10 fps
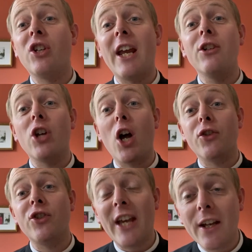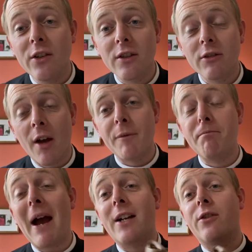King Charles II comes
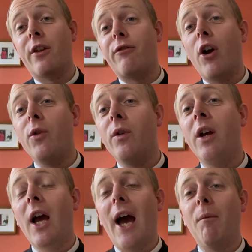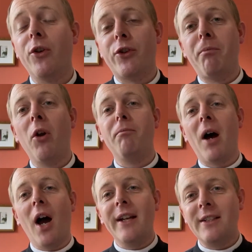back to the throne and wants to put
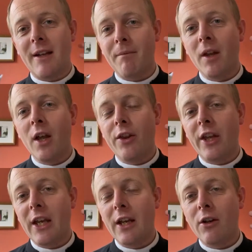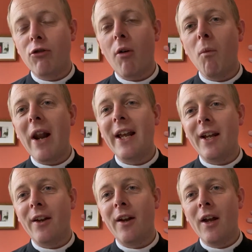behind him the
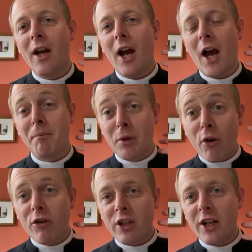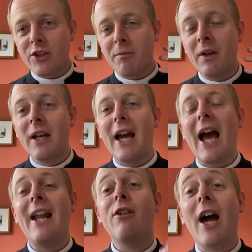Cromwellian Puritanism
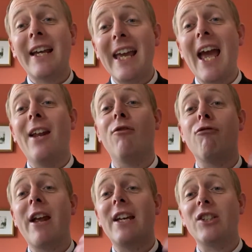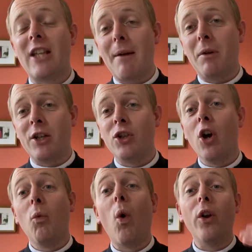and again re-establish
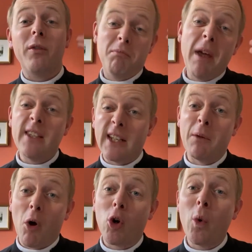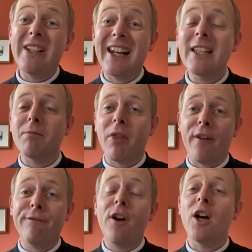what Queen Elizabeth
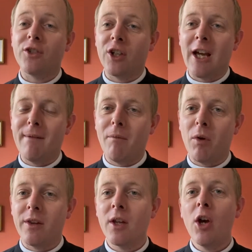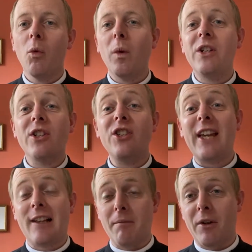I had come up with, which is a
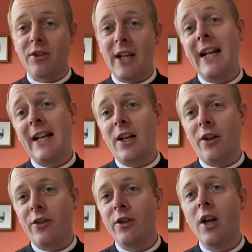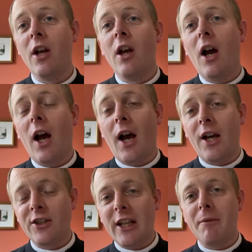settlement in England, a
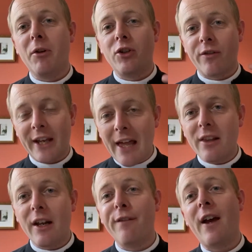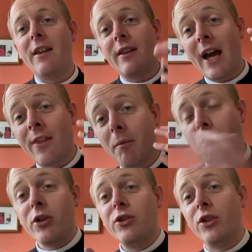settlement of the Catholic faith and the
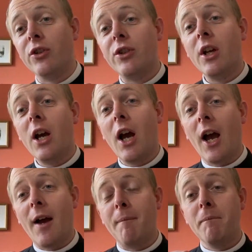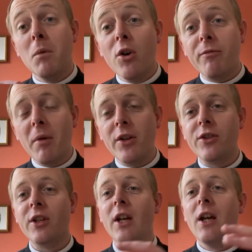Protestant
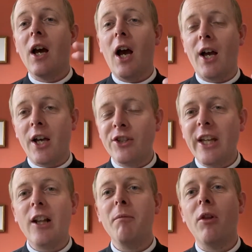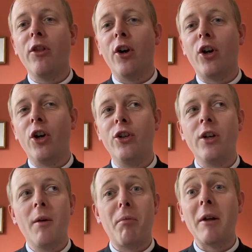movement, a settlement that
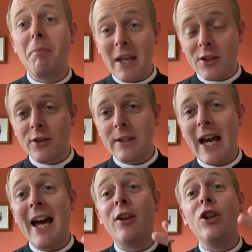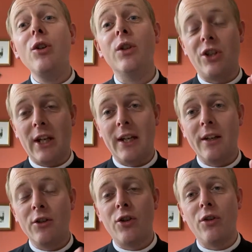could bring peace and unity
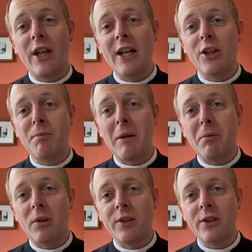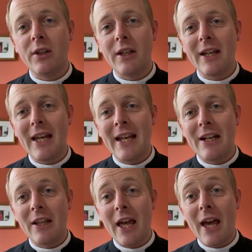to the English peoples
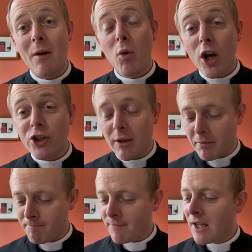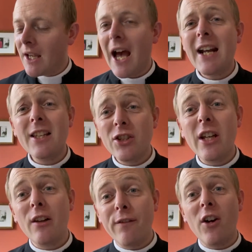in their worship. And it
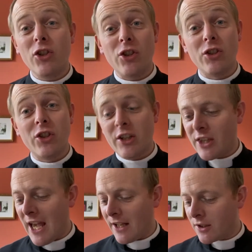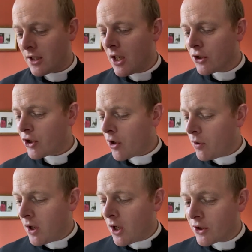still functions as that.
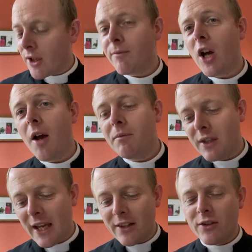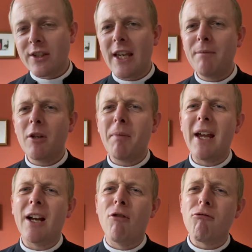So sometimes it seems a
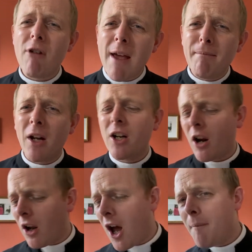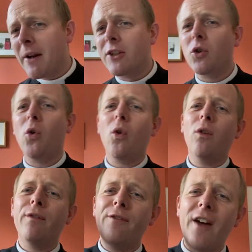bit grim and glum, and it's
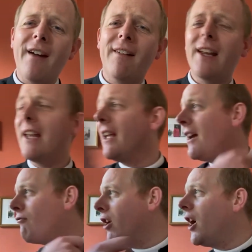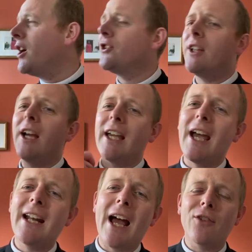all very rehearsing
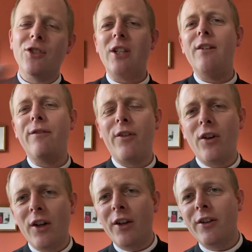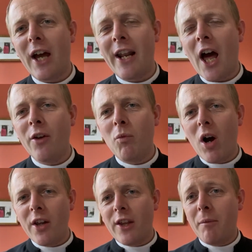again how sinful and
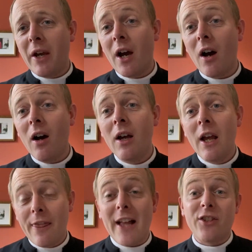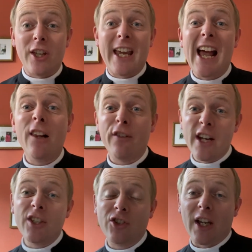unworthy we are. That's the
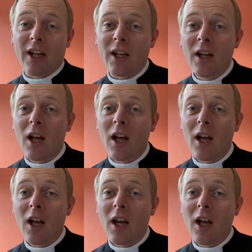Calvinistic